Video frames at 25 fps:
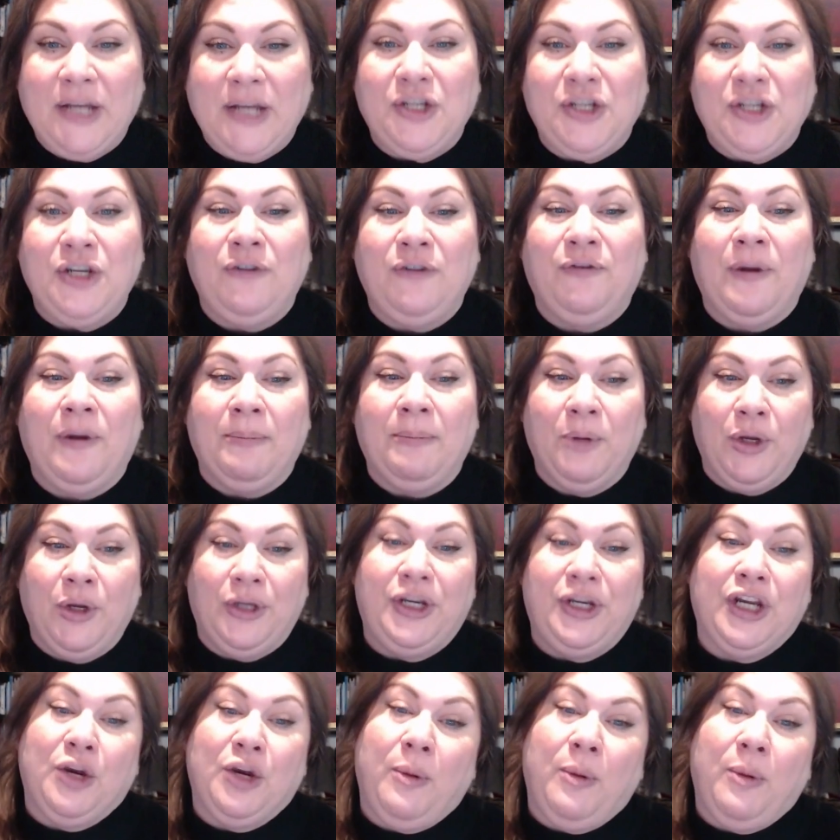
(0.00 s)
what takes you from
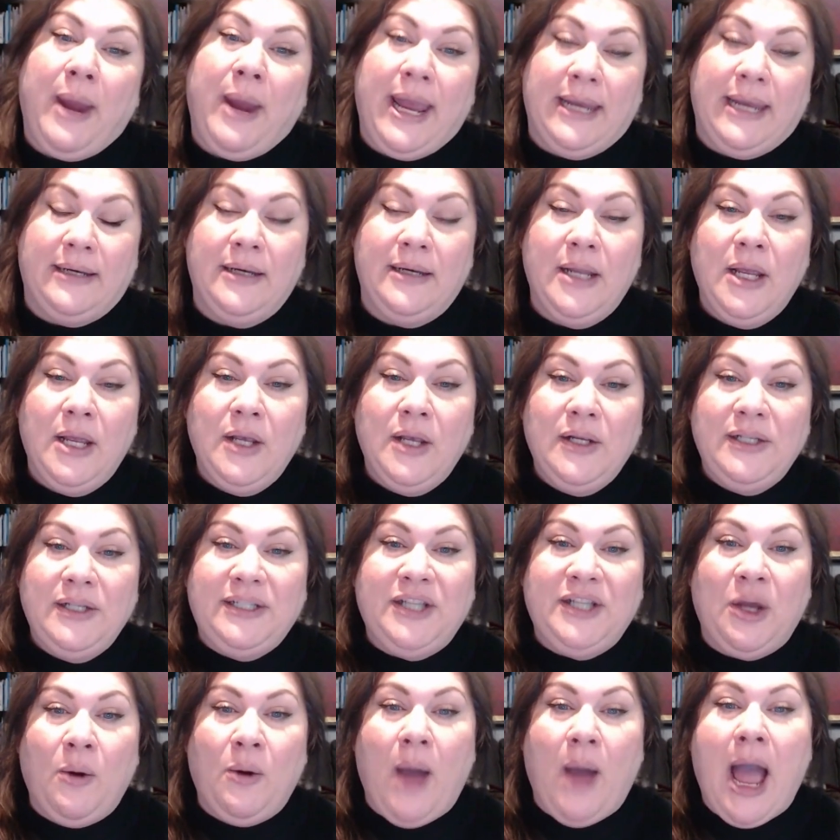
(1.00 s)
good to great.
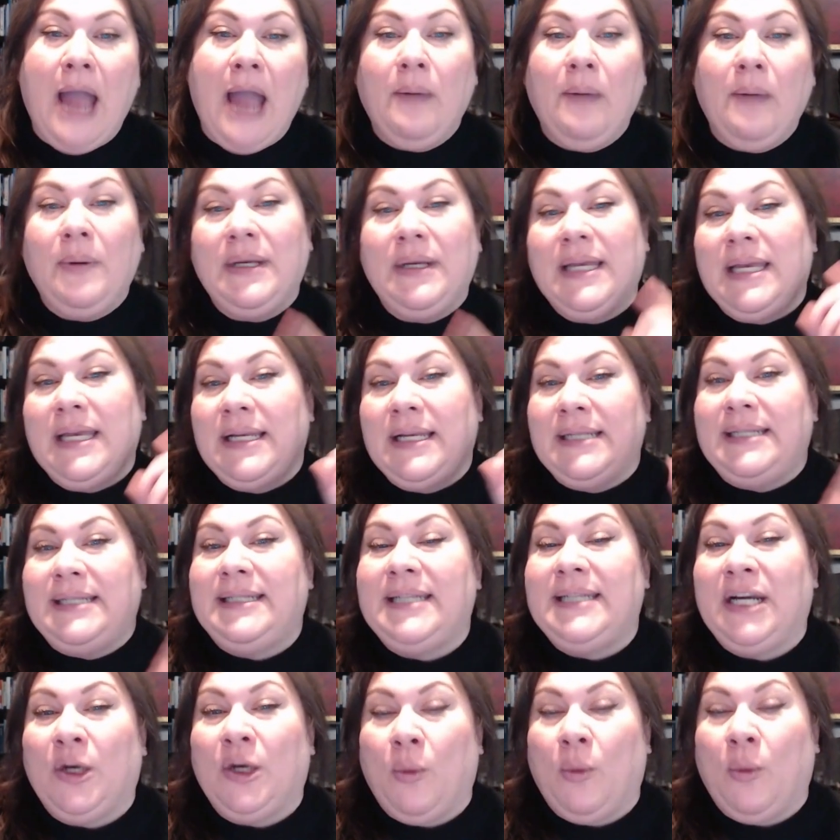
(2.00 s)
So I would
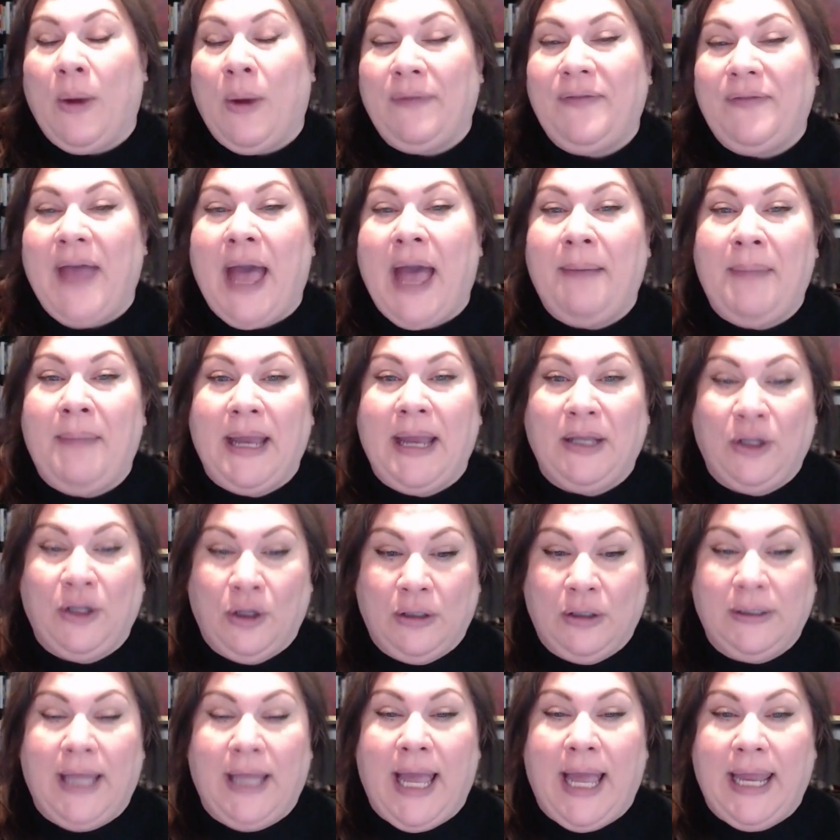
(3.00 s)
consider what that
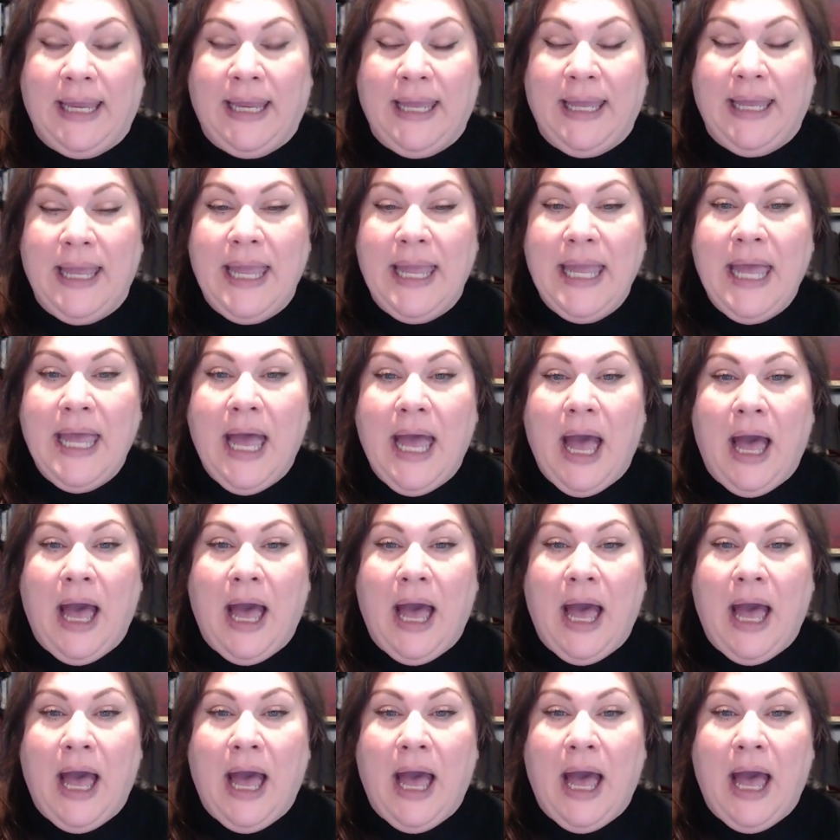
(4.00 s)
might look like